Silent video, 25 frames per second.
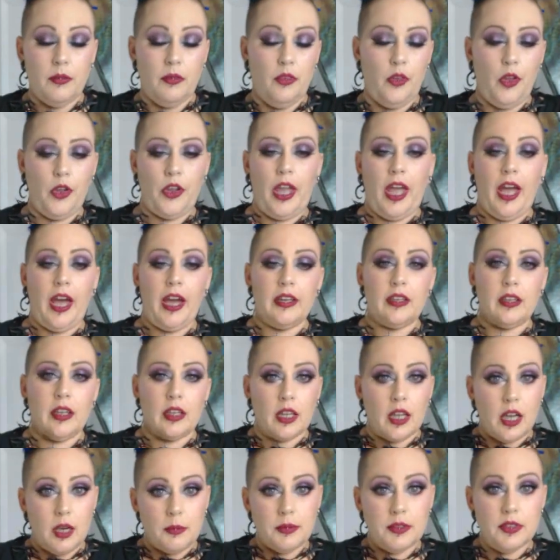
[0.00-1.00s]
look at
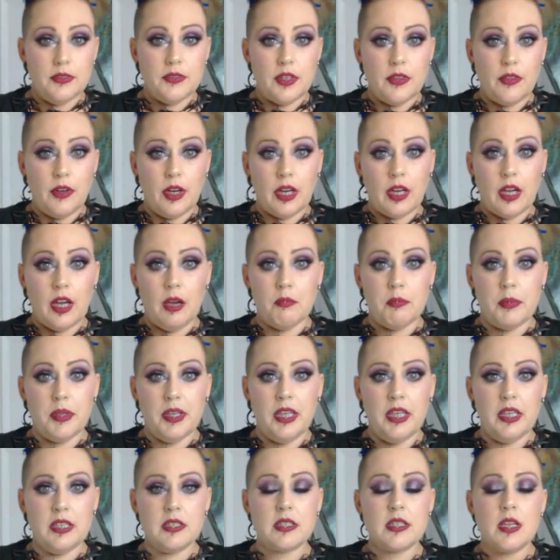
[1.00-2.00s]
a couple of different
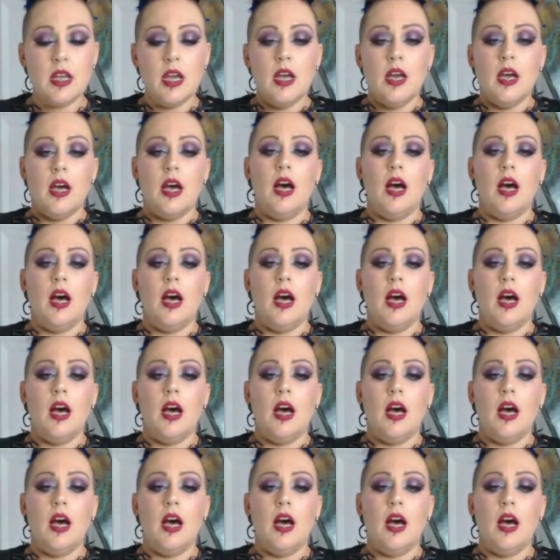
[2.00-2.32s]
companies.